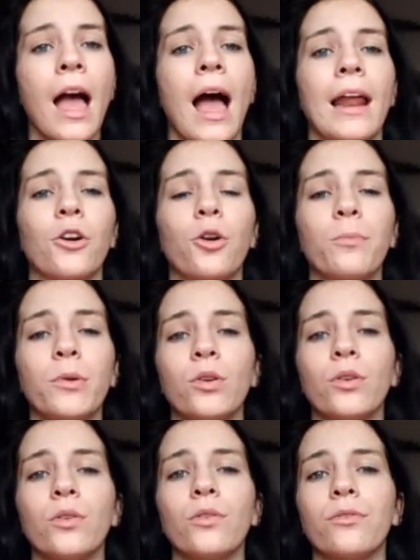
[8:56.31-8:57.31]
And I hope
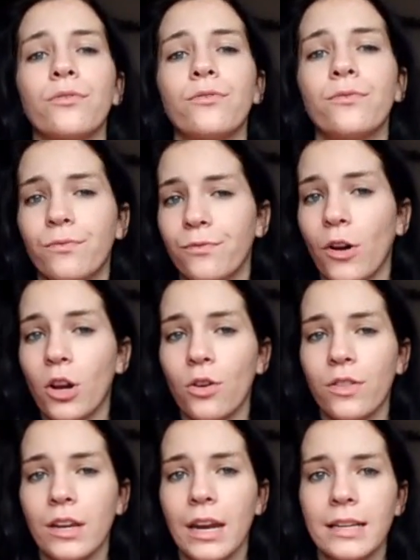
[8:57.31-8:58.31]
you
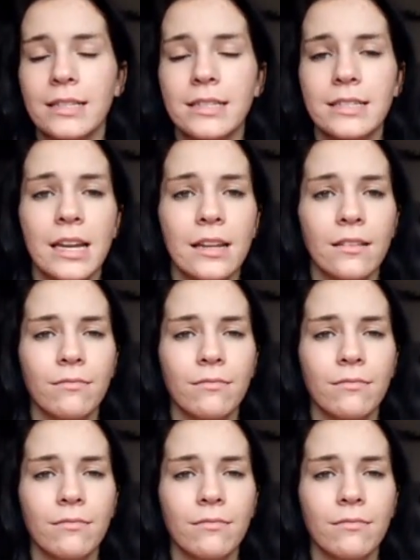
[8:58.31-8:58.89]
follow the next 8